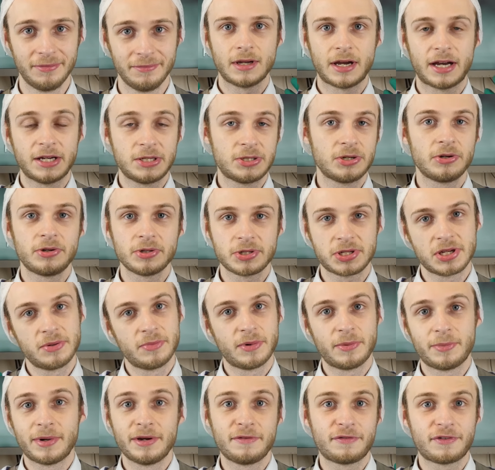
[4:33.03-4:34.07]
I taught some
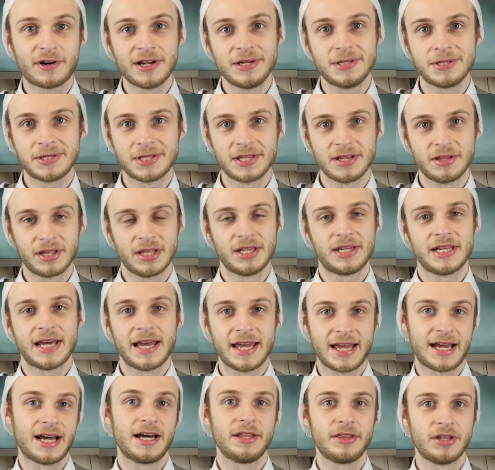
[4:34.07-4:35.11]
of my friends the other
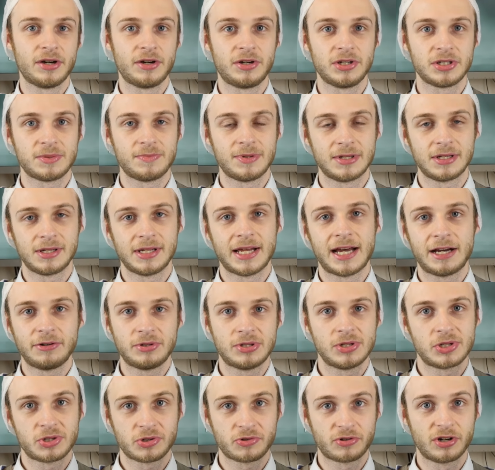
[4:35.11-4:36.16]
day at the hospital how
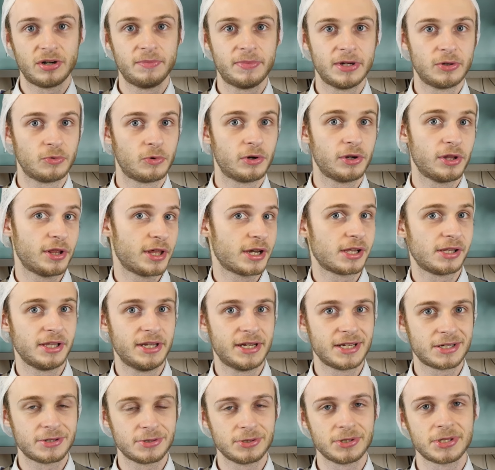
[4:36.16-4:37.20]
to scrub in one of the
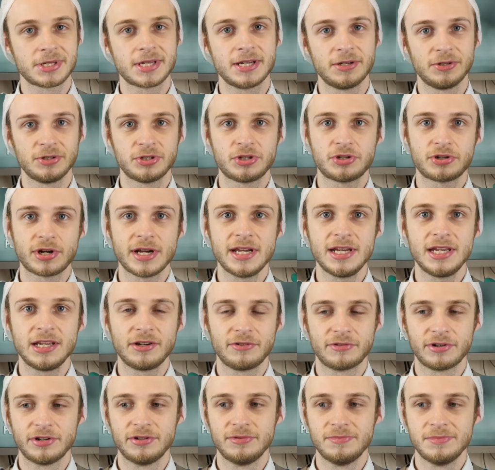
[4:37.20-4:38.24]
clinical skills training
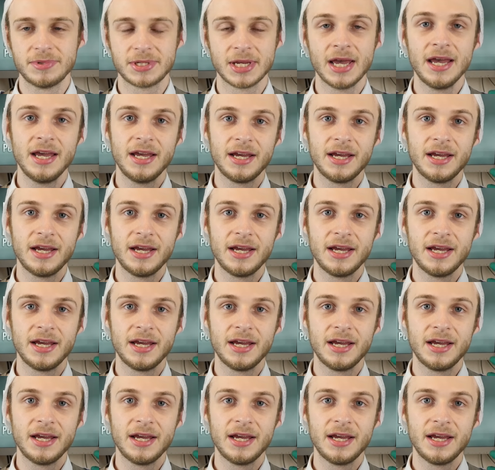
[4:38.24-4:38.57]
rooms.